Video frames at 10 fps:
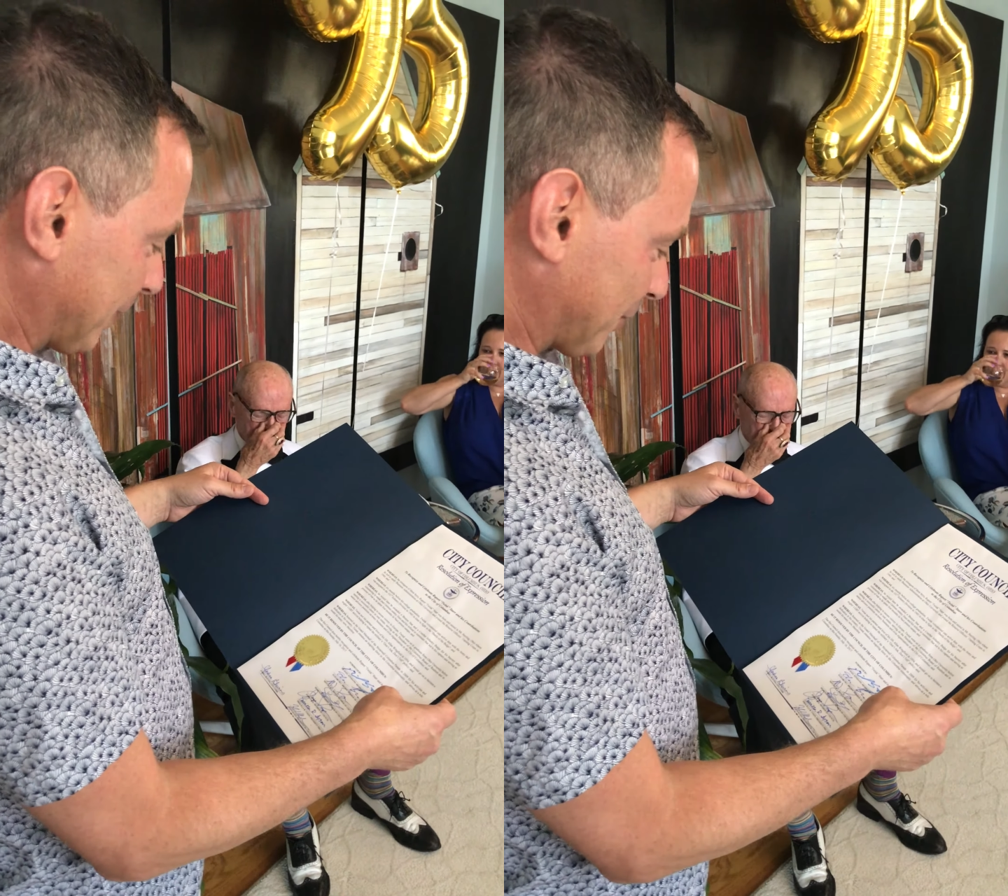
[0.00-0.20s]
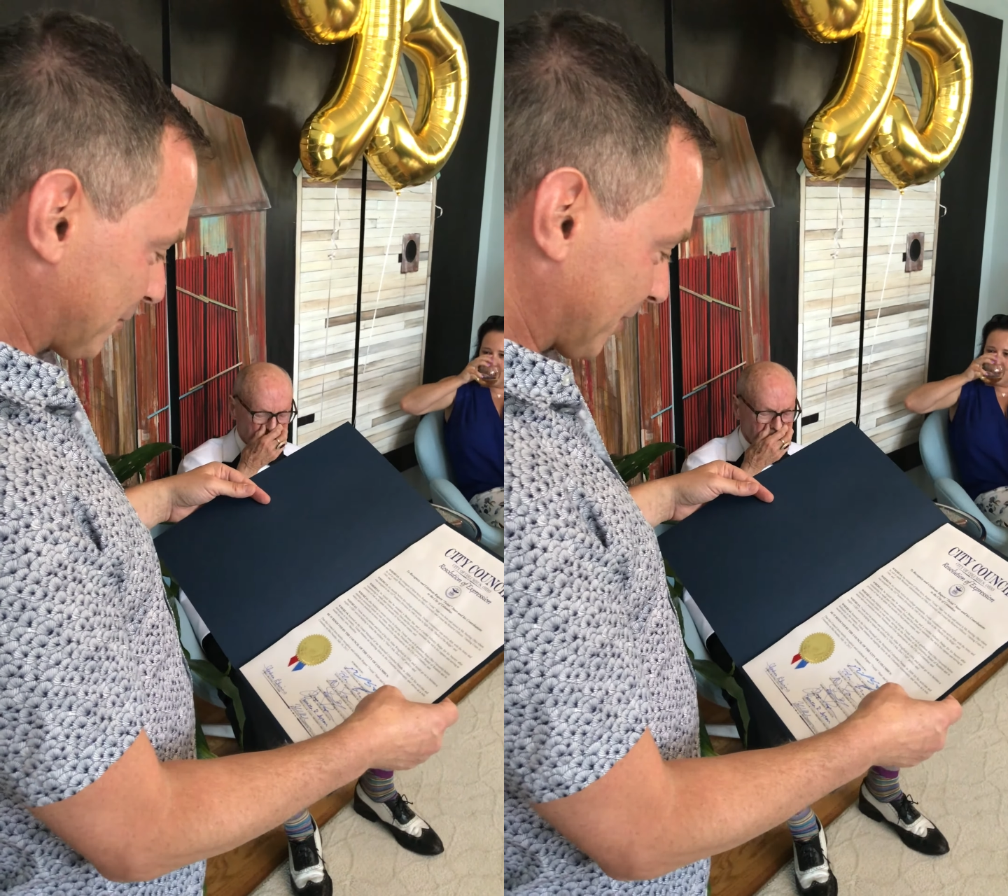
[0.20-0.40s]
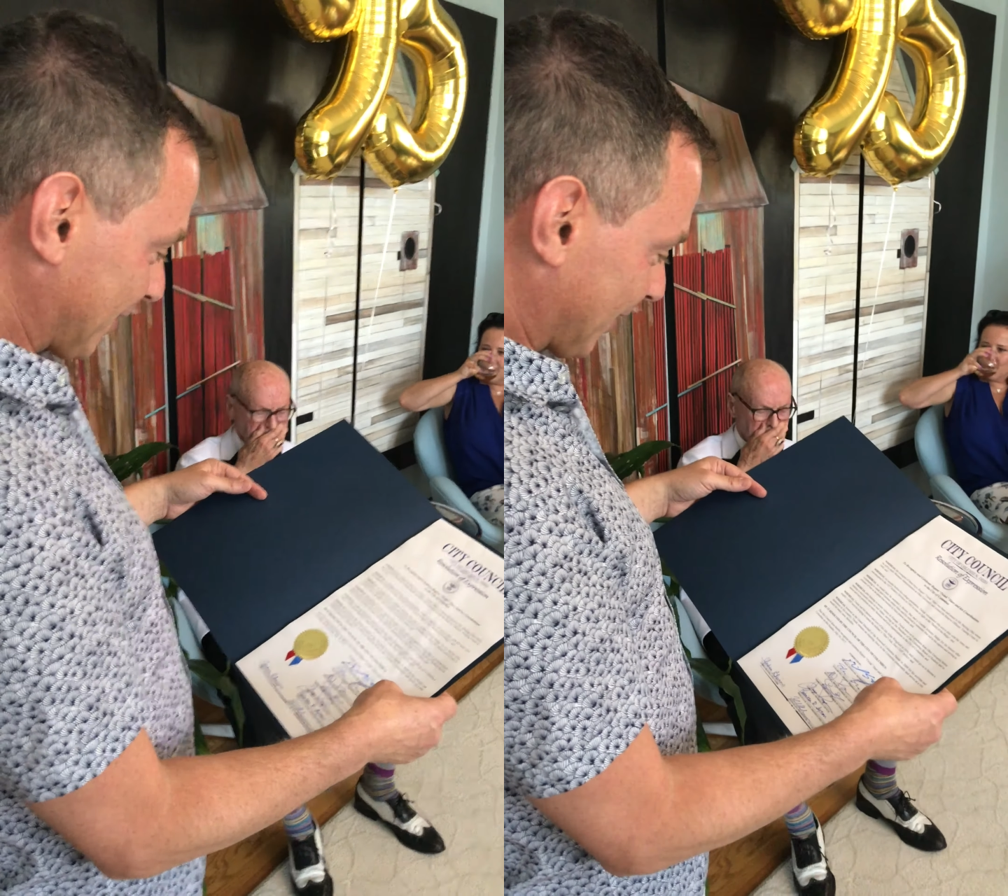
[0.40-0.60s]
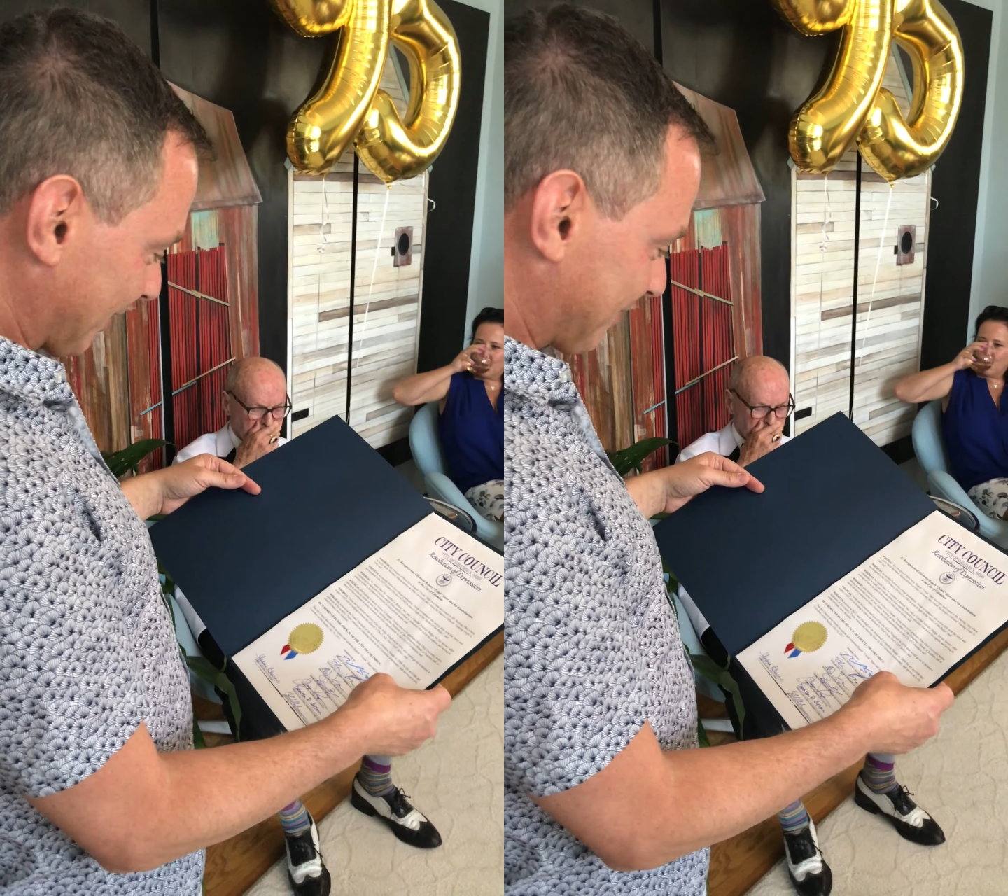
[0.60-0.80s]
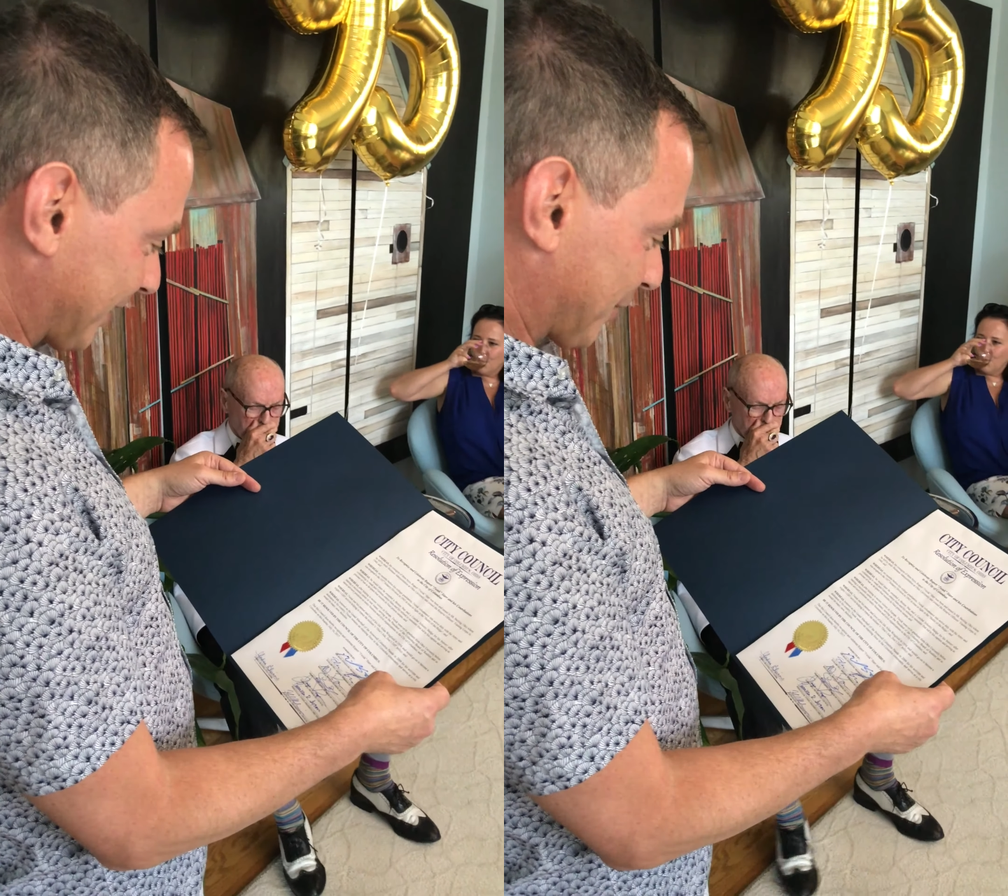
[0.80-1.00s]
to secure
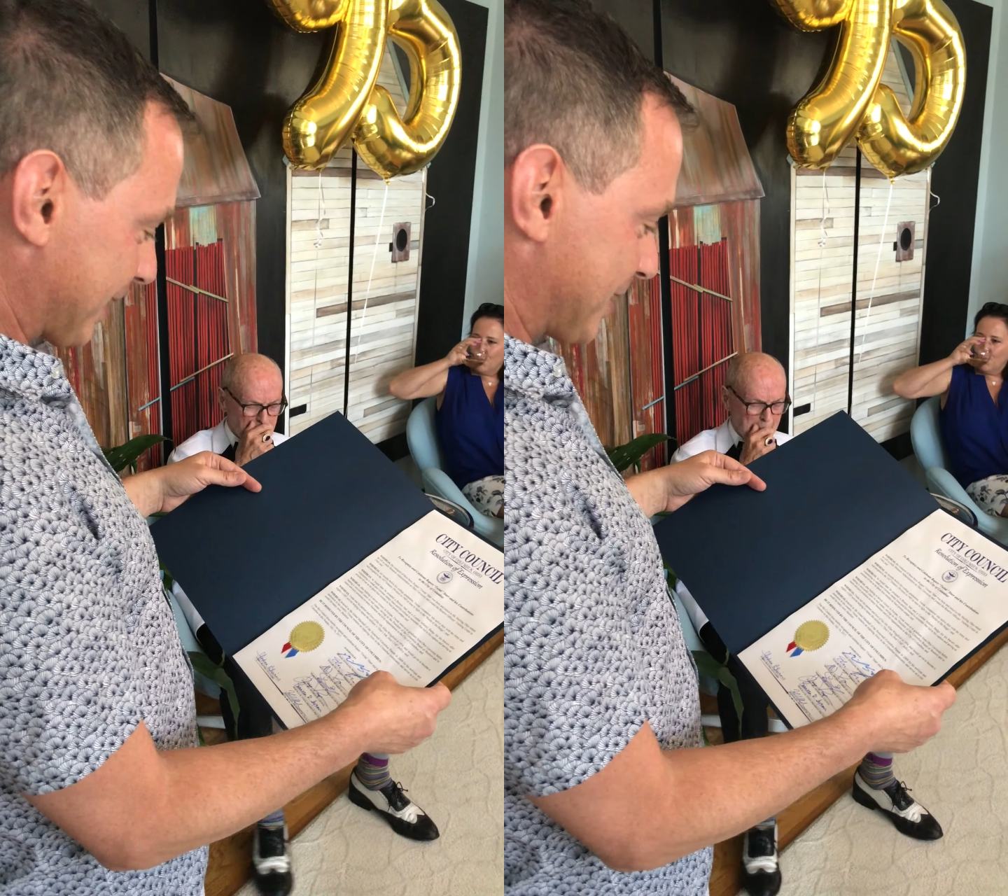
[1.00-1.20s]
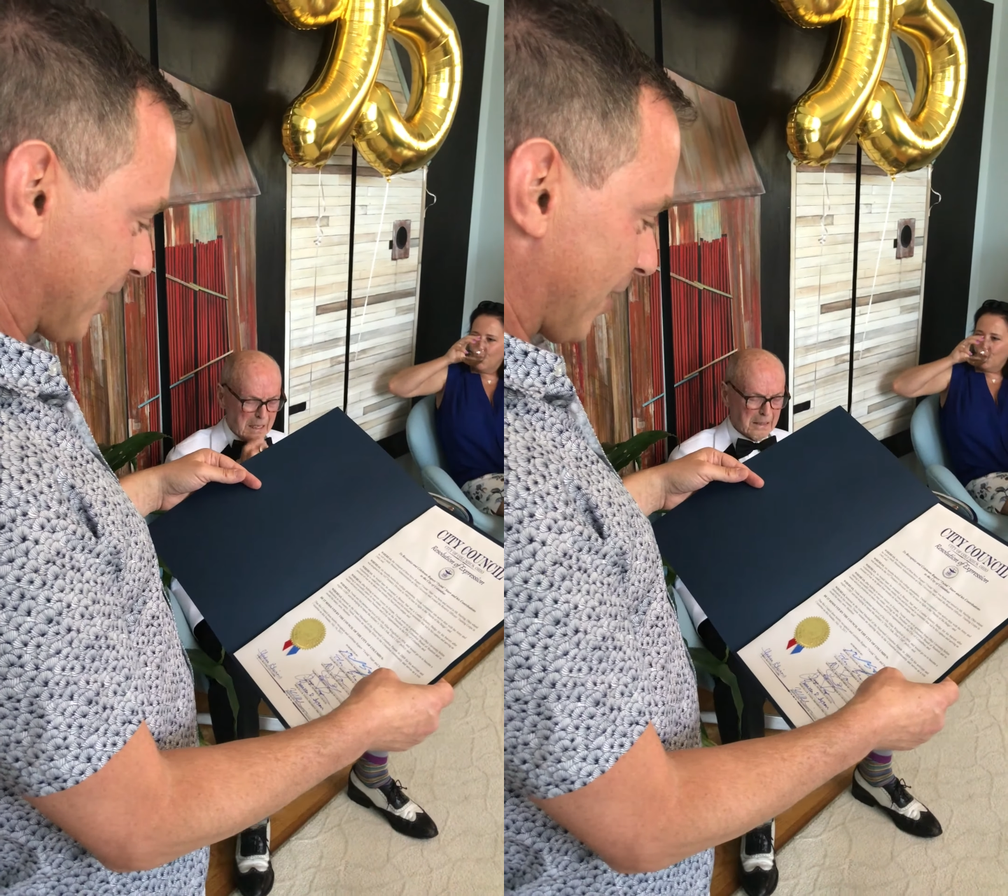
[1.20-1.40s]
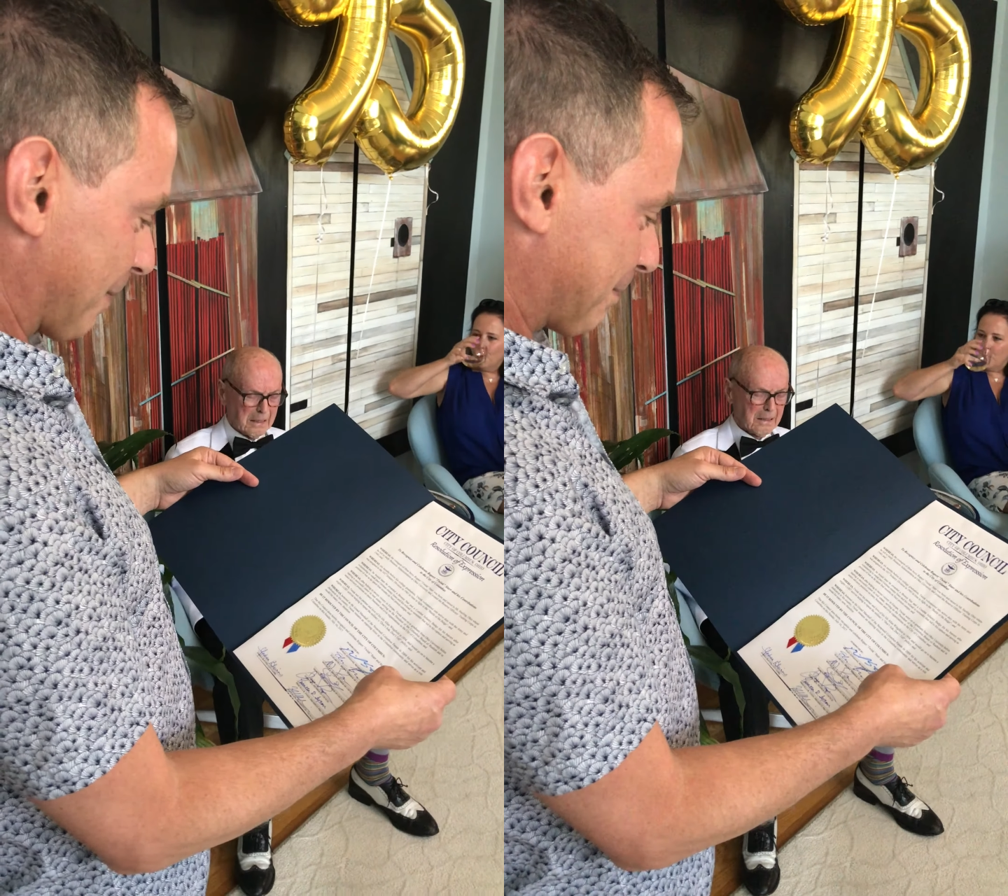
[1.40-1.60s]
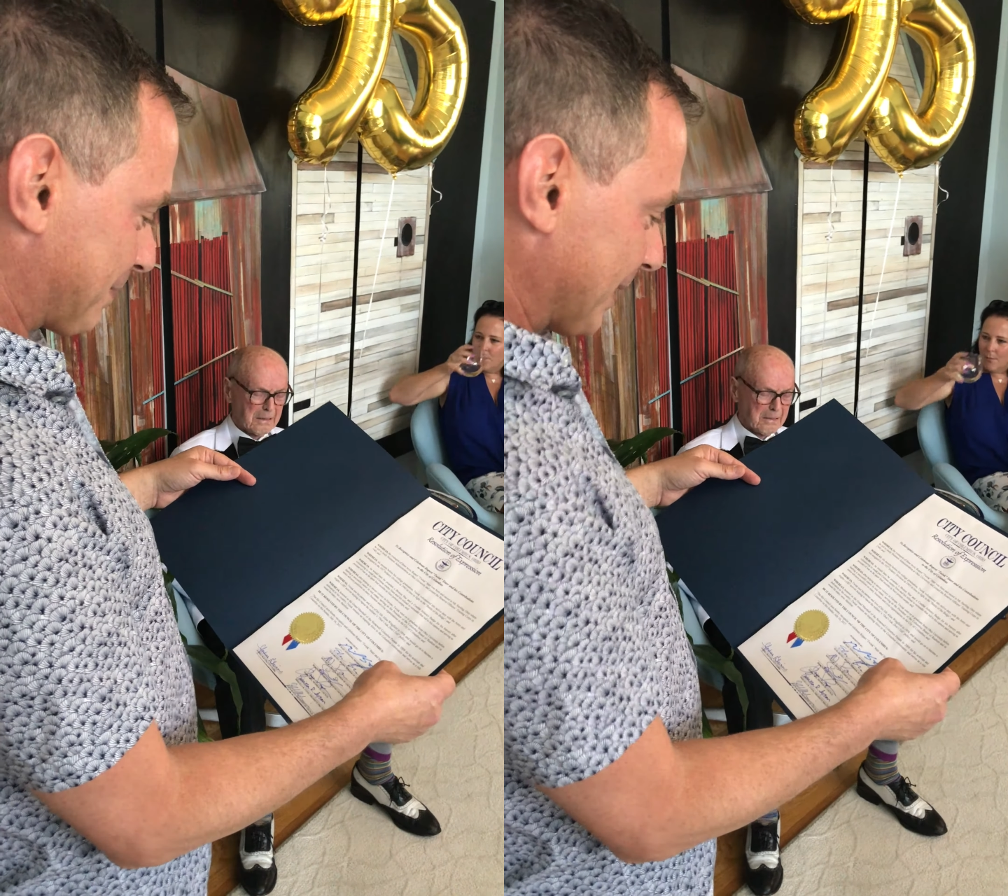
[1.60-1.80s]
victory in Europe,